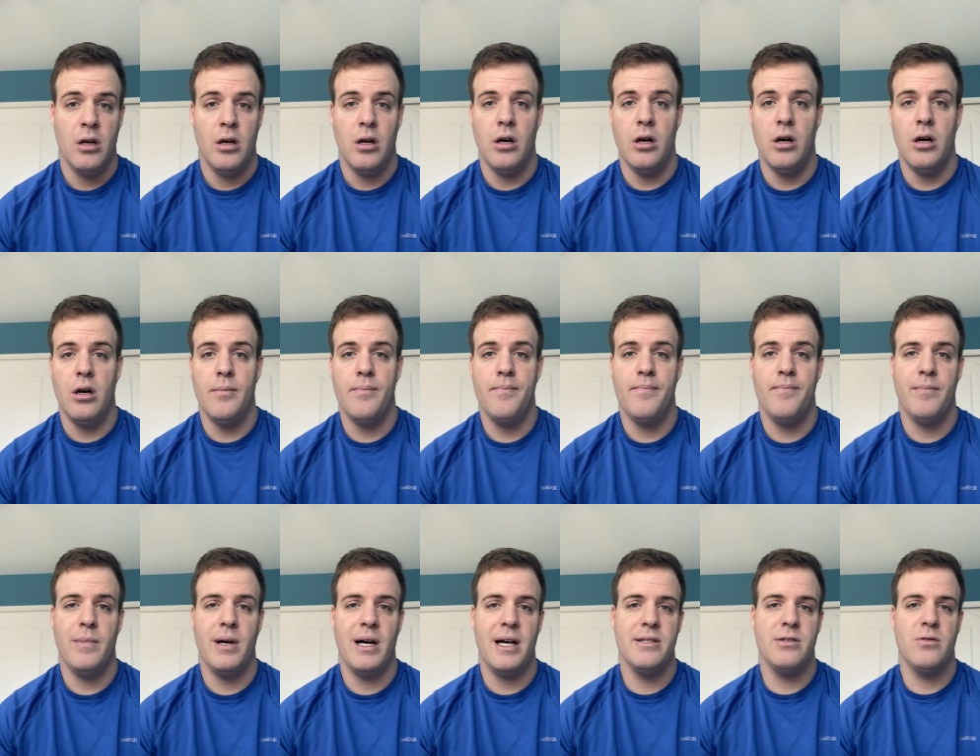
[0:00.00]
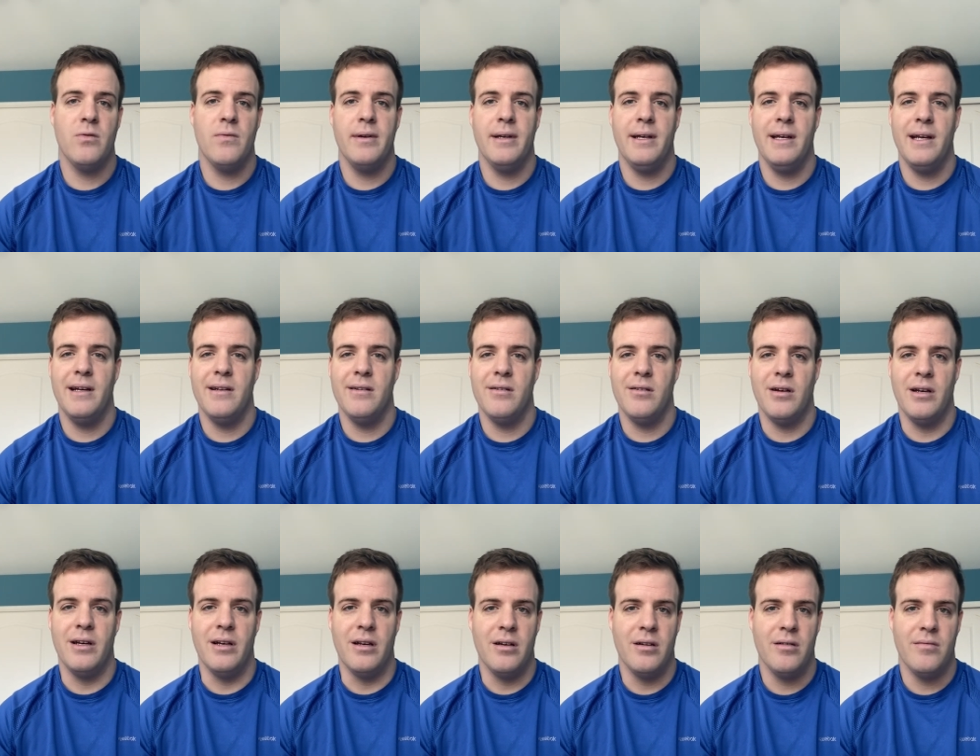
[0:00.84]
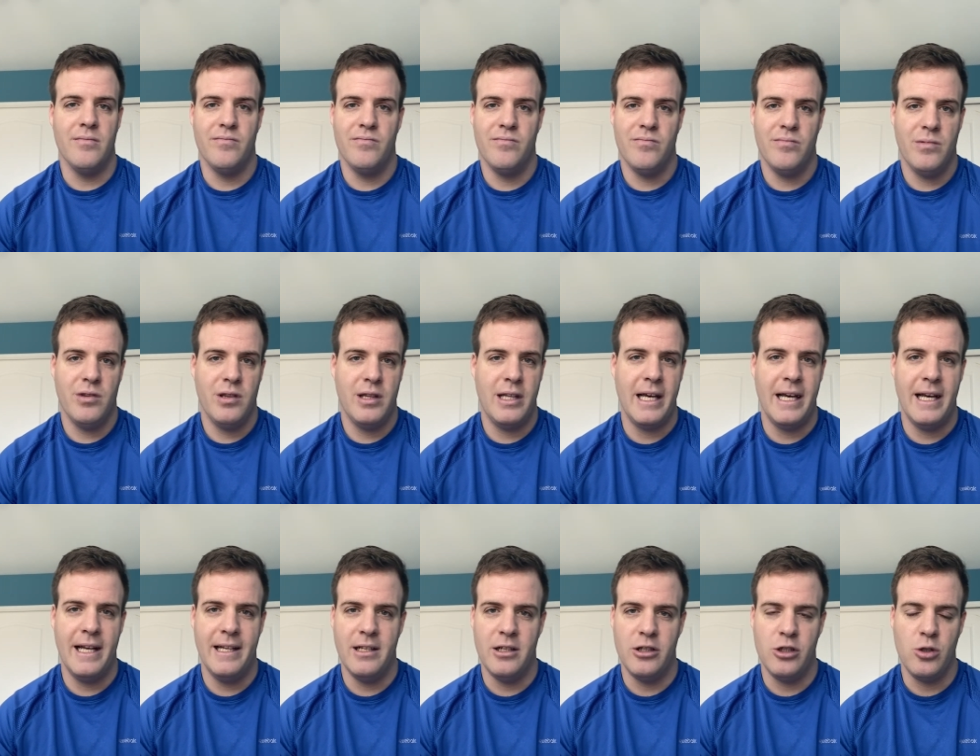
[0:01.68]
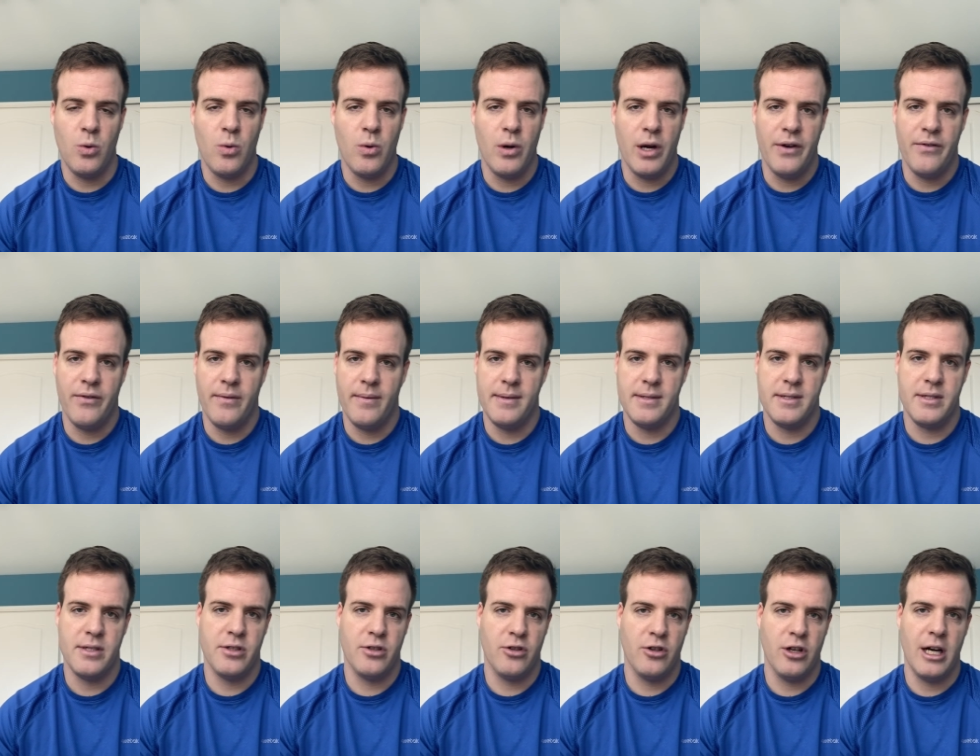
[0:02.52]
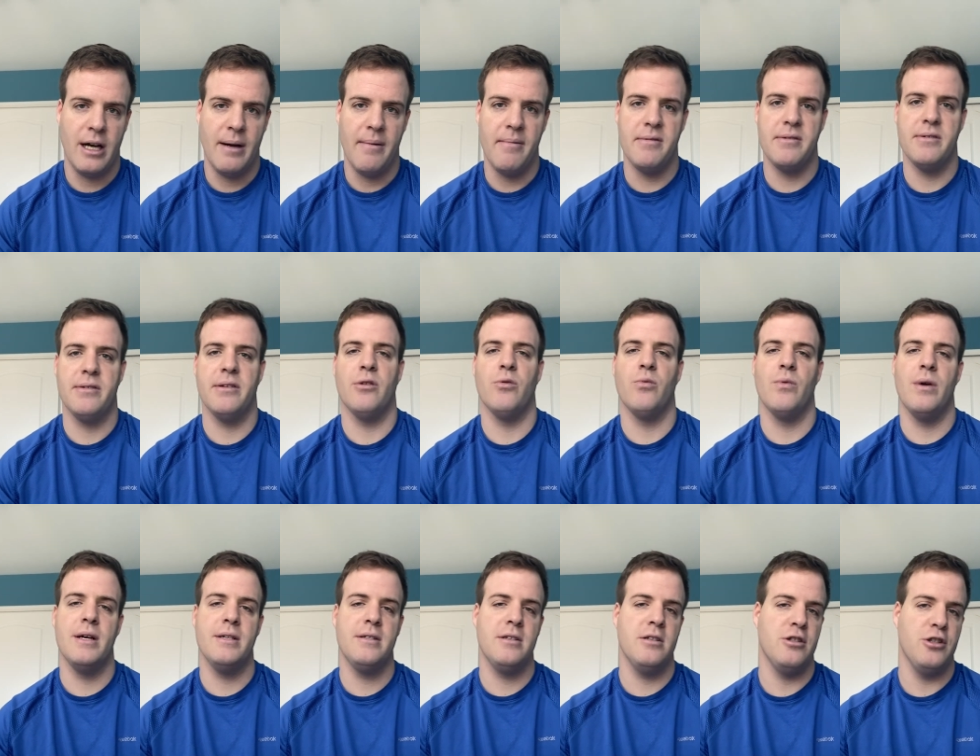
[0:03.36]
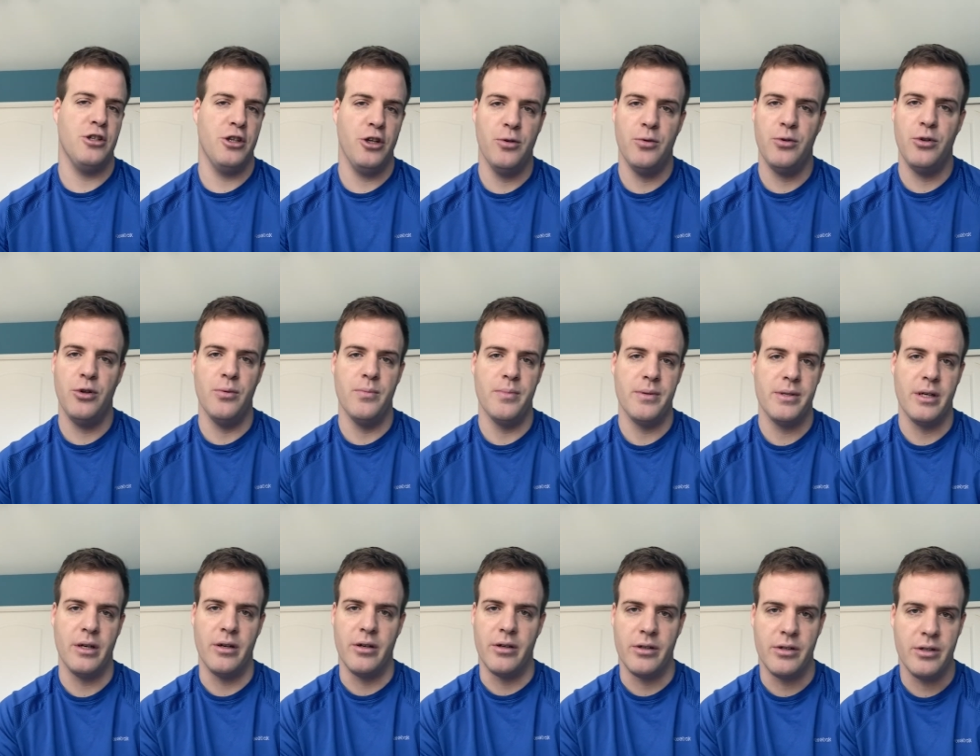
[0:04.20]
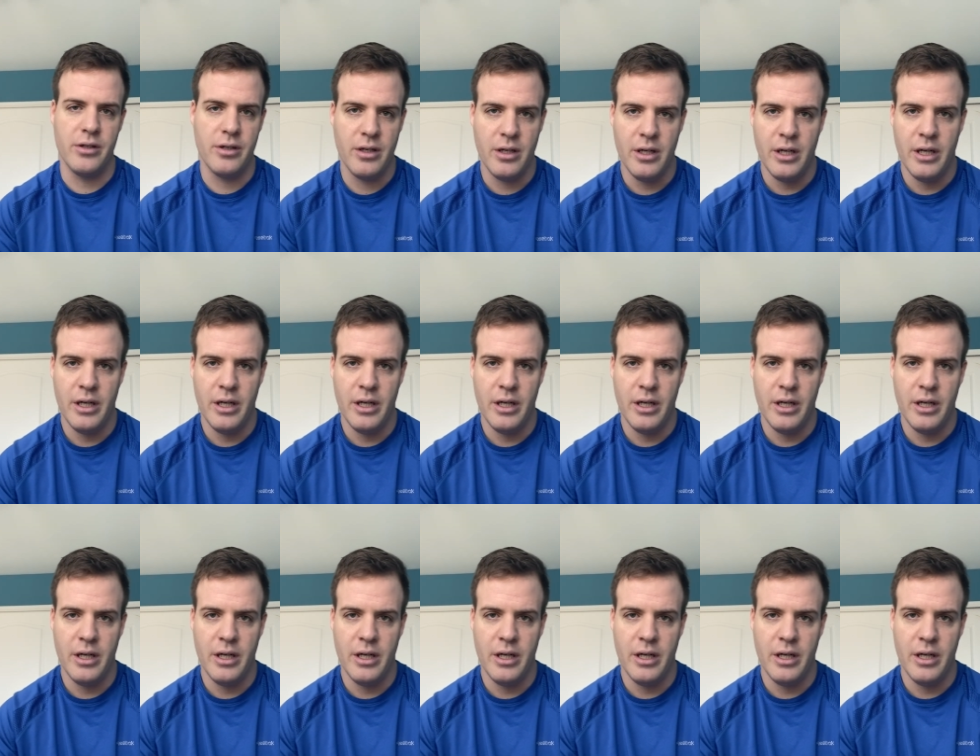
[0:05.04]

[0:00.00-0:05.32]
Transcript: Um, mine's only getting like 10 to 20 from the subscribers and the rest is YouTube search.